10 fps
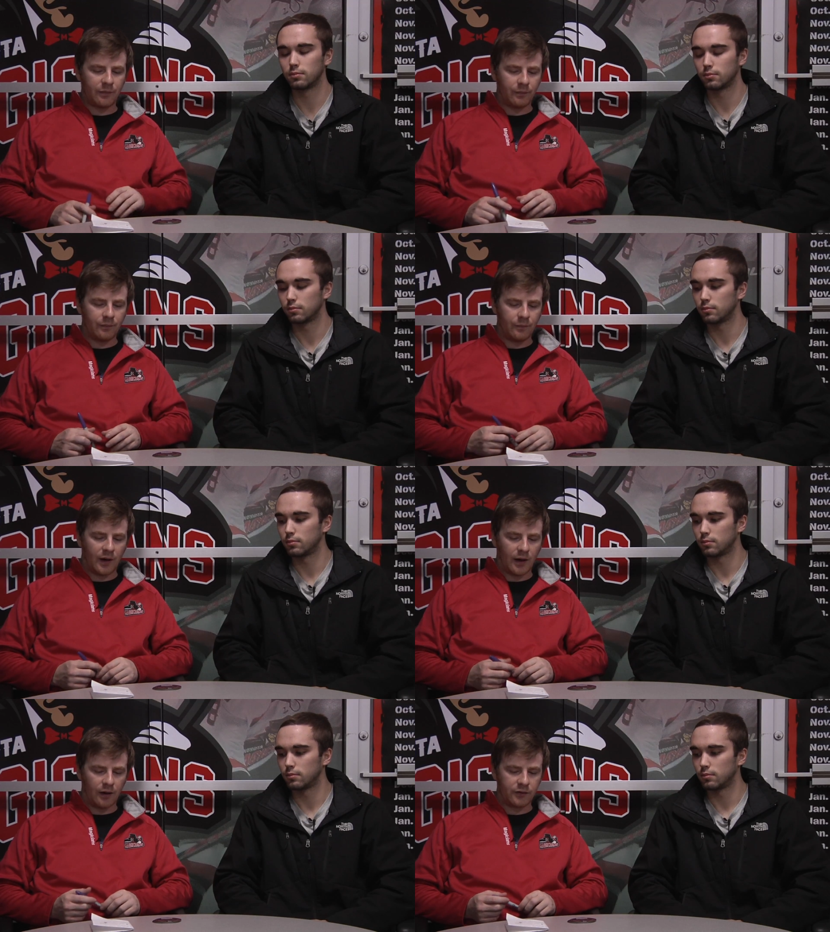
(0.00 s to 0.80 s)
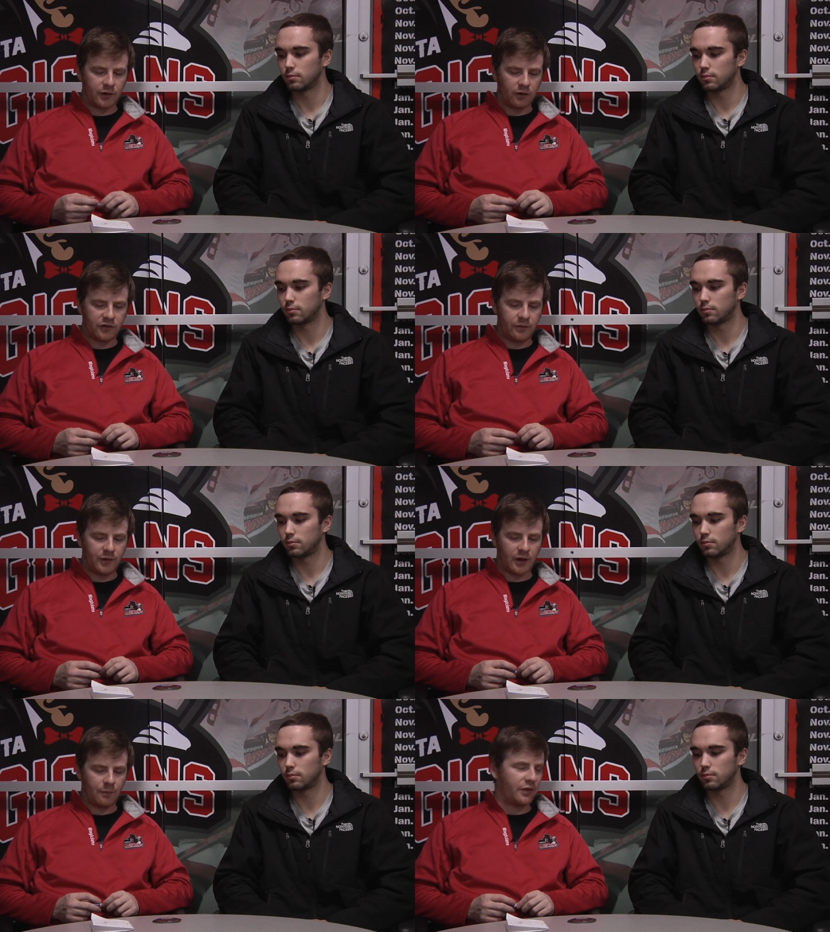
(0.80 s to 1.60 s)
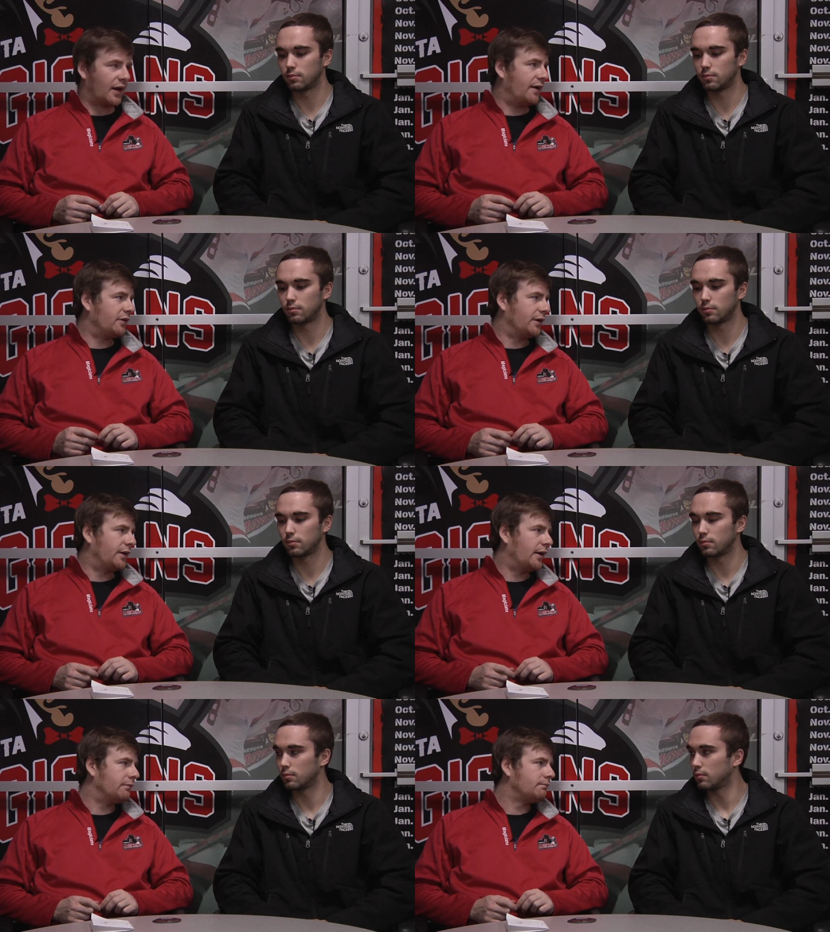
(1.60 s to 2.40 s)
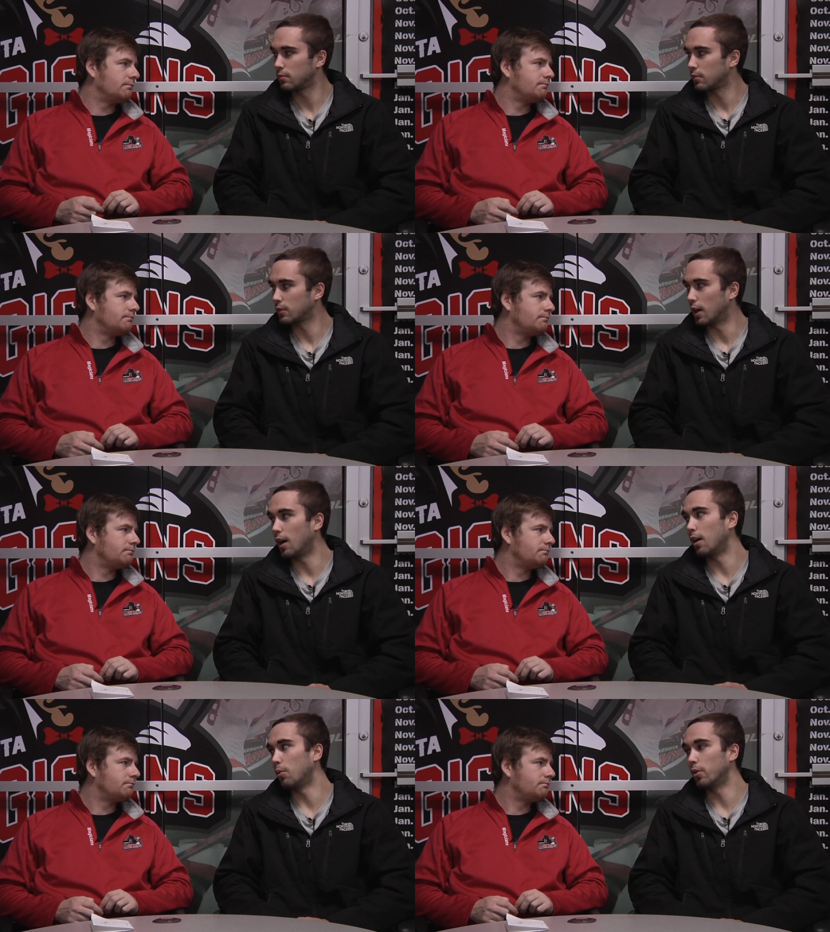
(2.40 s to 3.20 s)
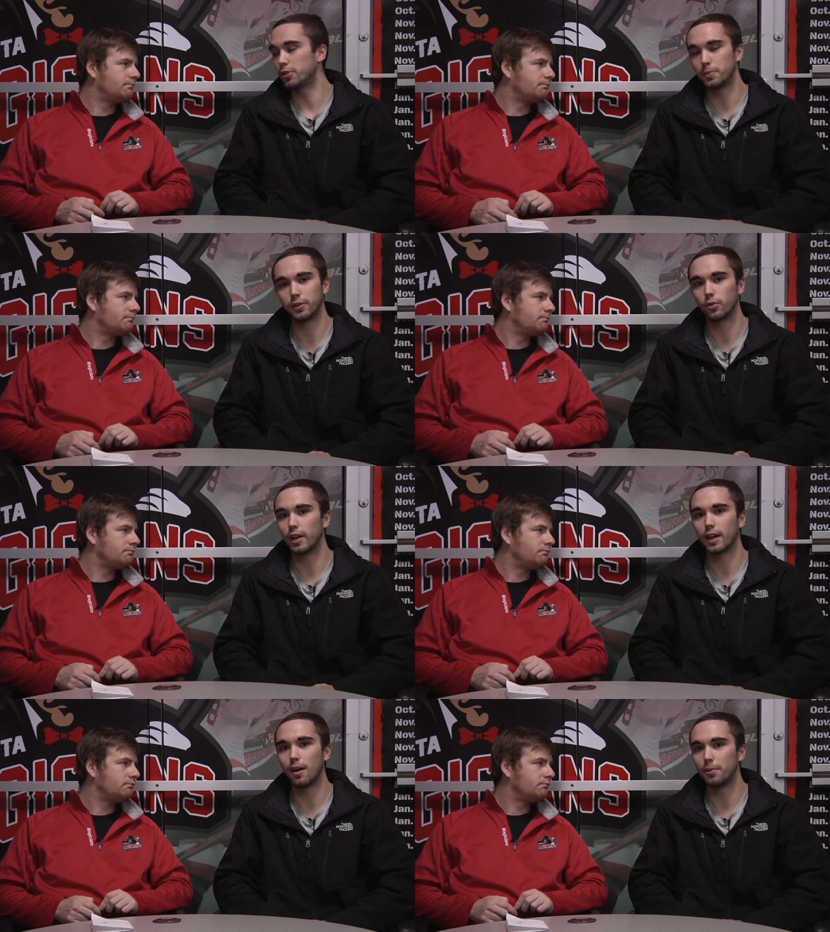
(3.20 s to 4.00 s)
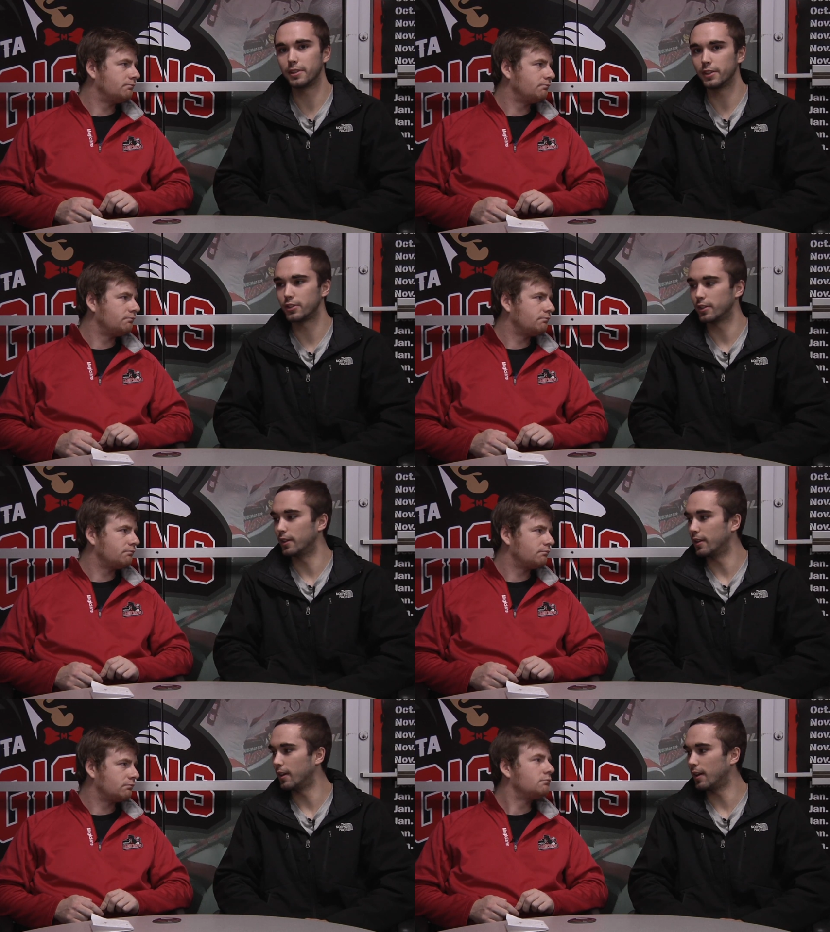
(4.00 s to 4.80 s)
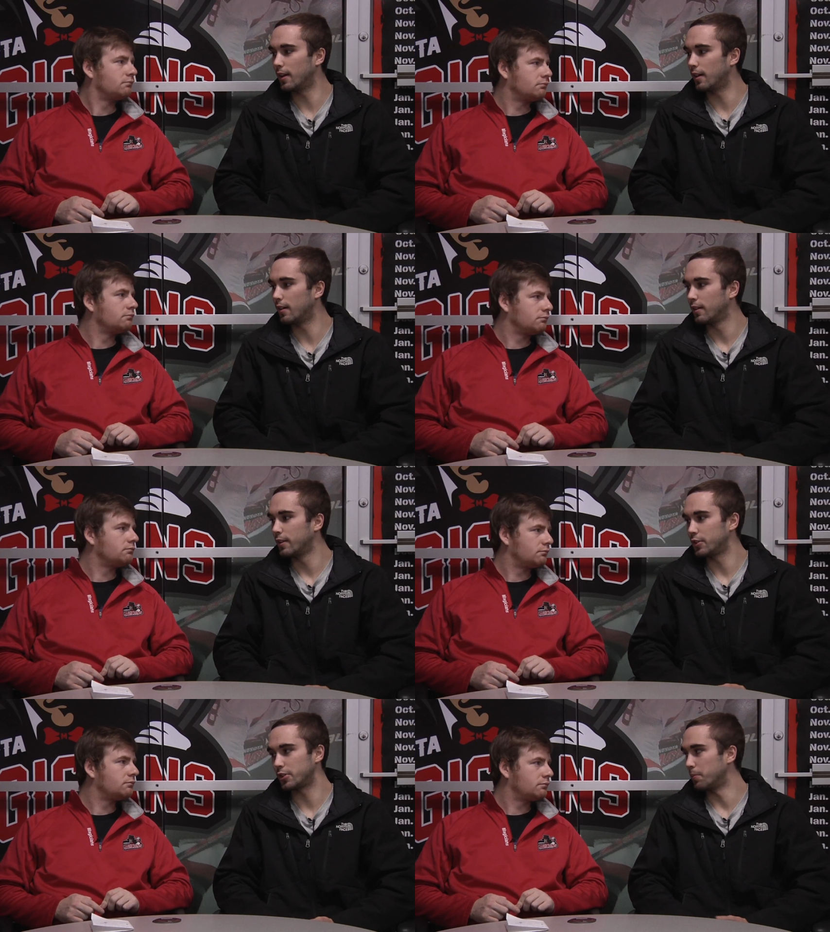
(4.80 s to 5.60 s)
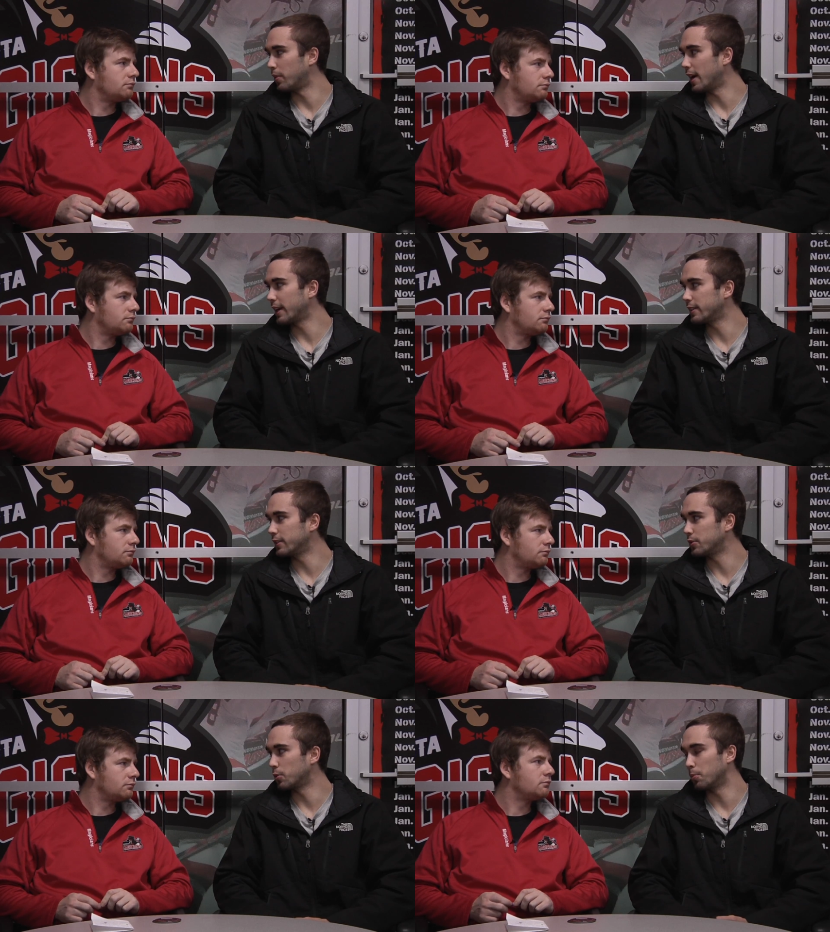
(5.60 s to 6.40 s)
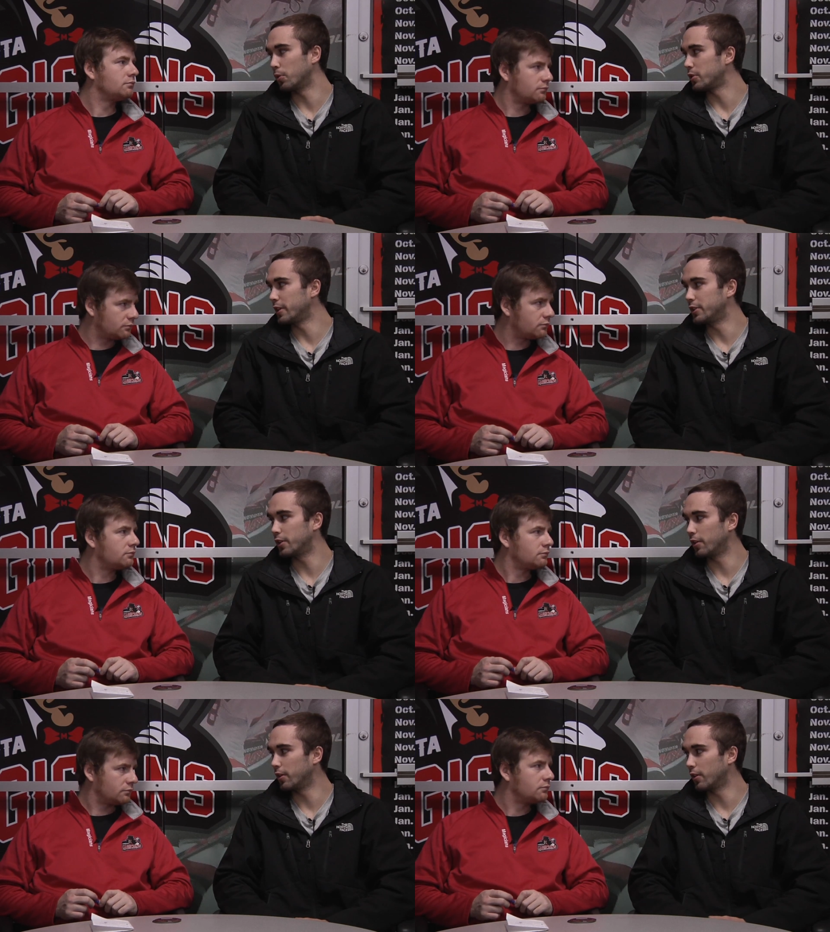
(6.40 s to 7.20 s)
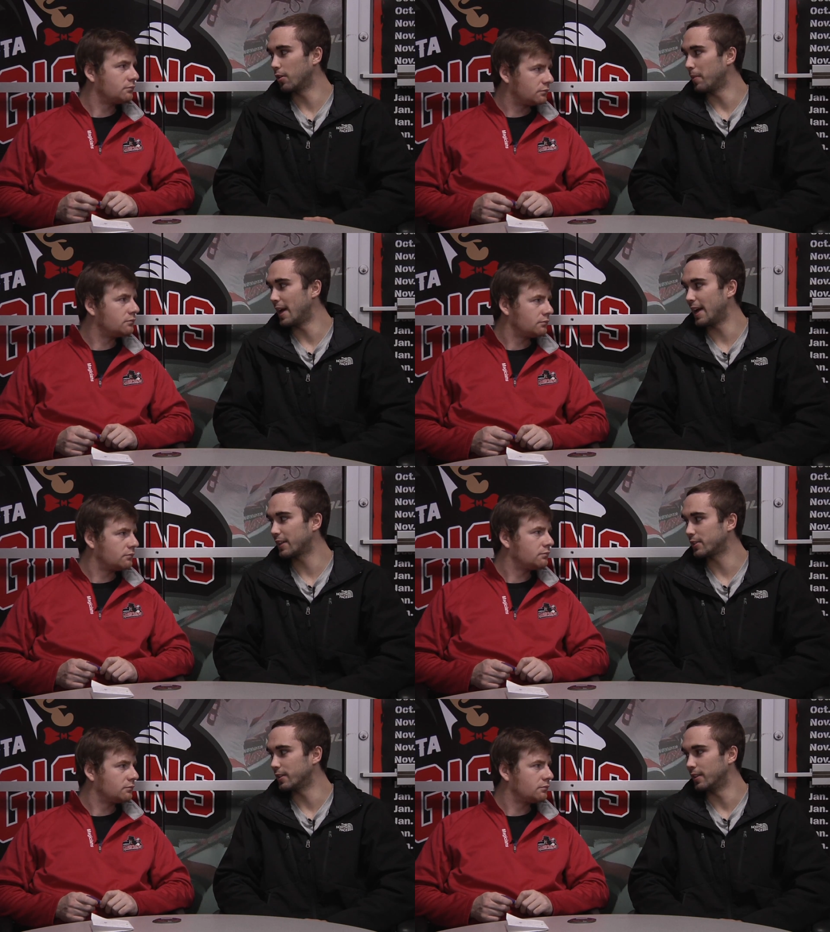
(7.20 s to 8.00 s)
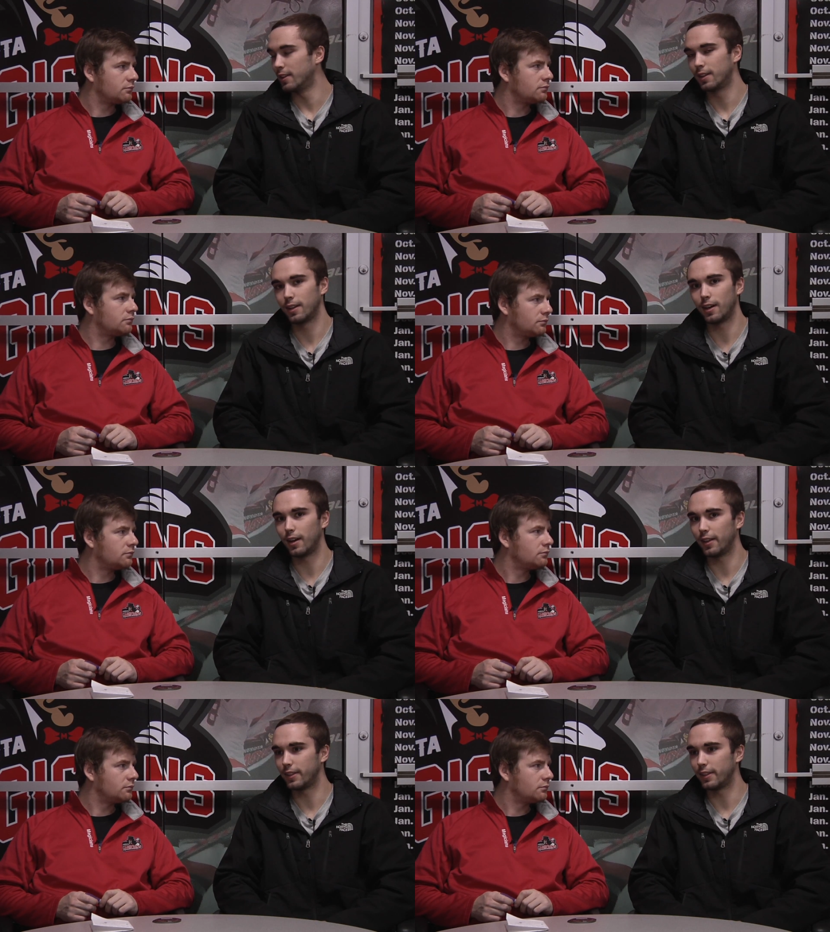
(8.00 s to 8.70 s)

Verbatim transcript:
Speaker 1: been, uh, you know, teaming up with Ivan and net?
Speaker 2: Uh, well, it's been great competition. Uh, just in practice, we're pushing each other to our max, and mm -hmm. uh, I